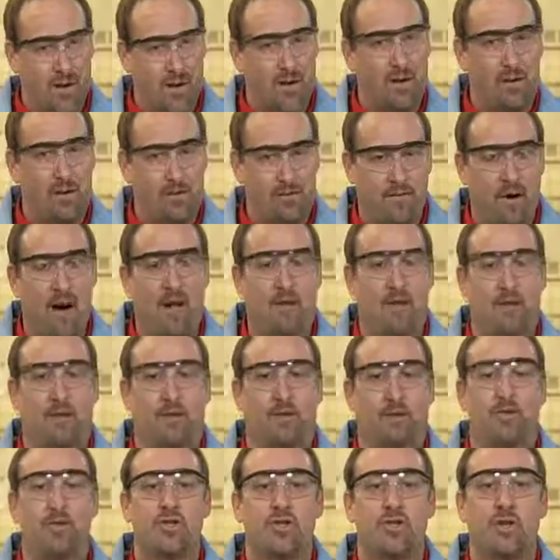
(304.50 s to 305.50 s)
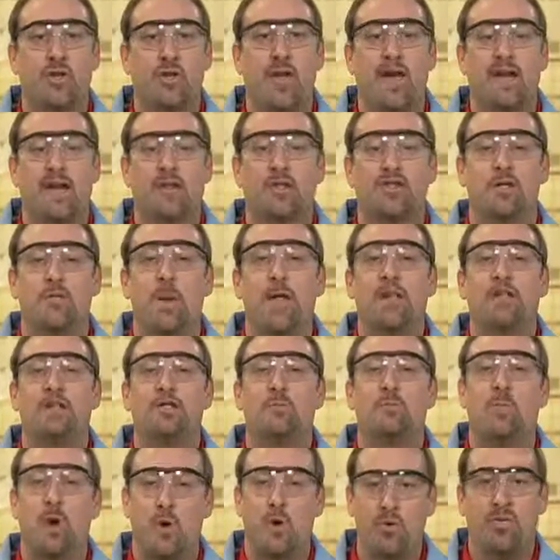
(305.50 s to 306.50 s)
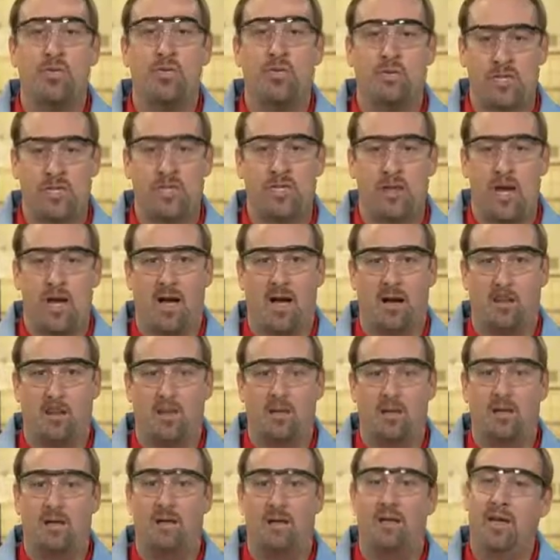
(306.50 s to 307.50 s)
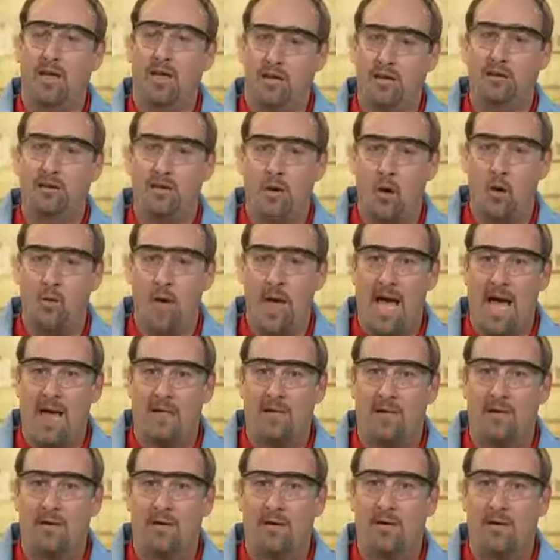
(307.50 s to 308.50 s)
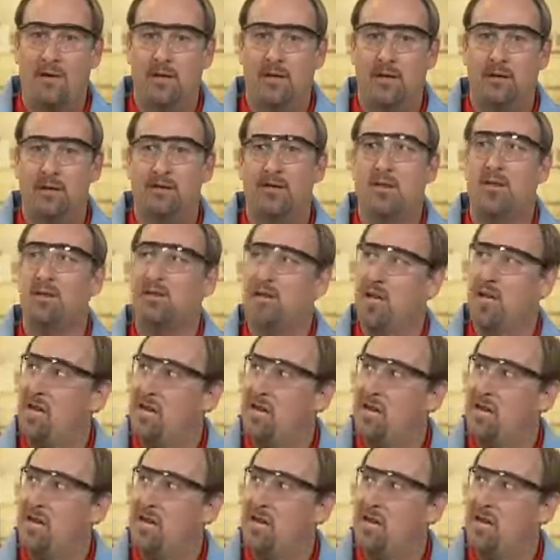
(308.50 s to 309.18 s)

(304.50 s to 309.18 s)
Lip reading: fairly volatile so that it spends most of its time in the flow path, such